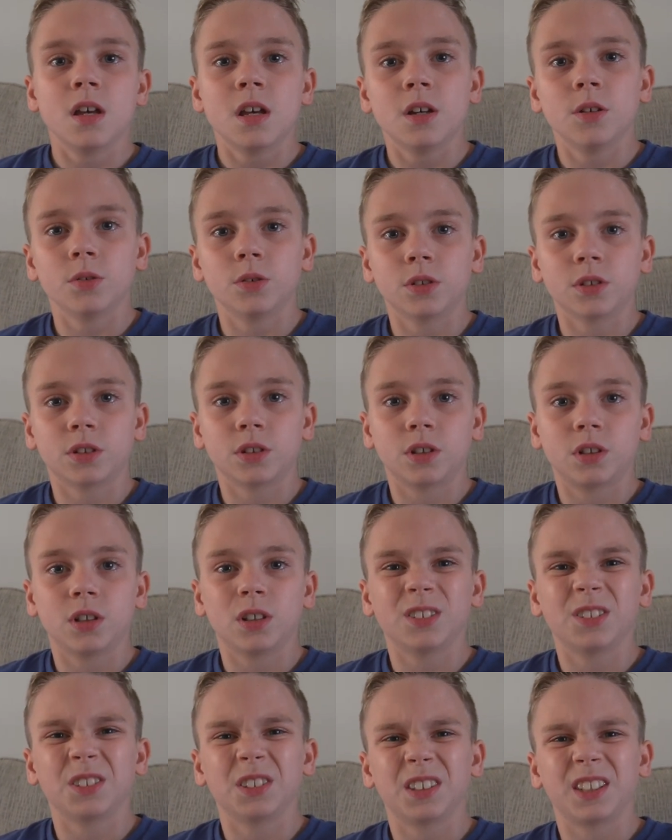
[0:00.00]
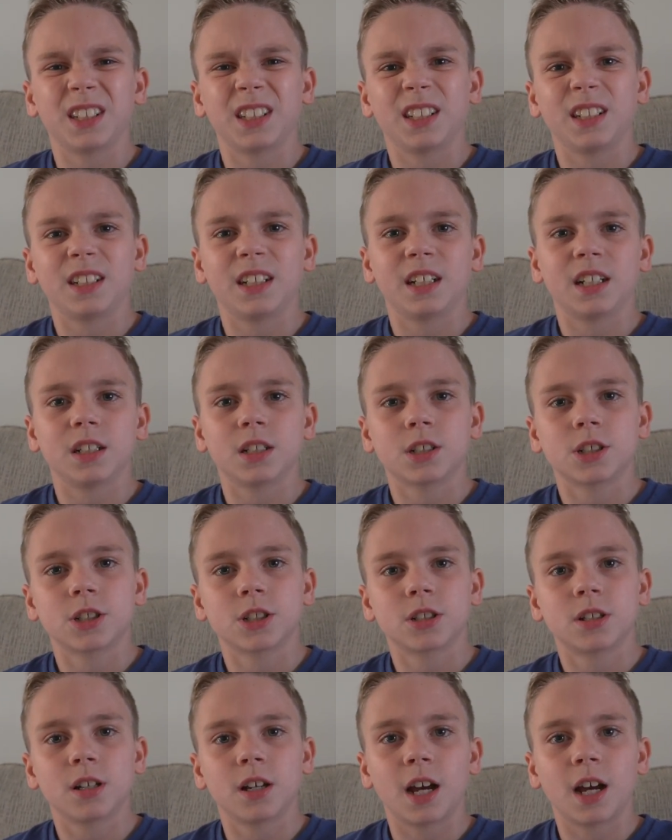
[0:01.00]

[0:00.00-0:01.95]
it was a good routine-ish.